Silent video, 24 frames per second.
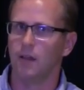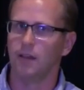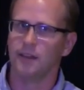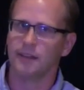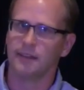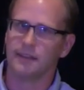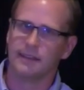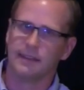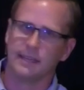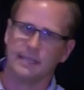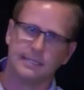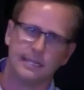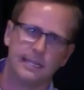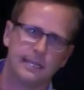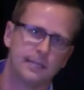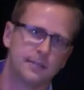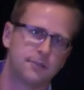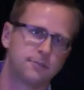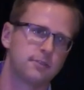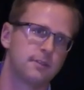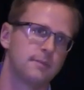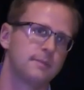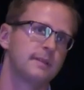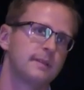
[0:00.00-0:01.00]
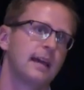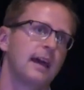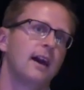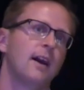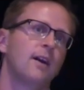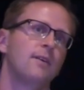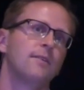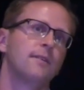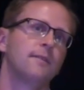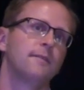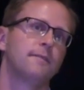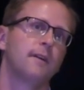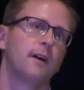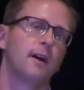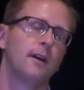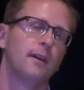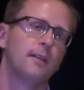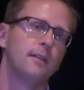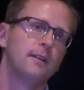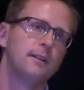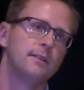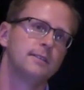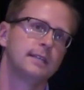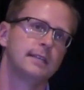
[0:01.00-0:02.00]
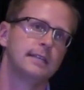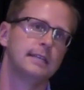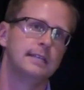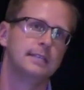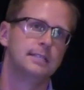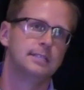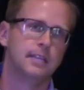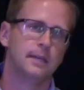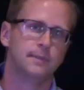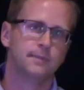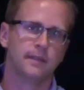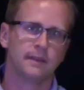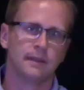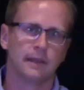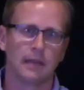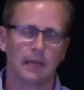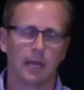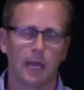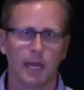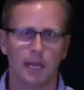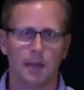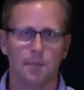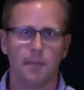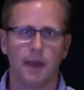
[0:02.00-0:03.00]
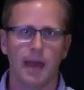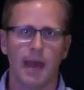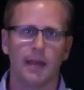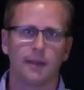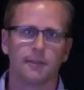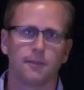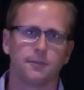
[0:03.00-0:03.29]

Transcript: And they take a trip down farther to Egypt and then kind of back.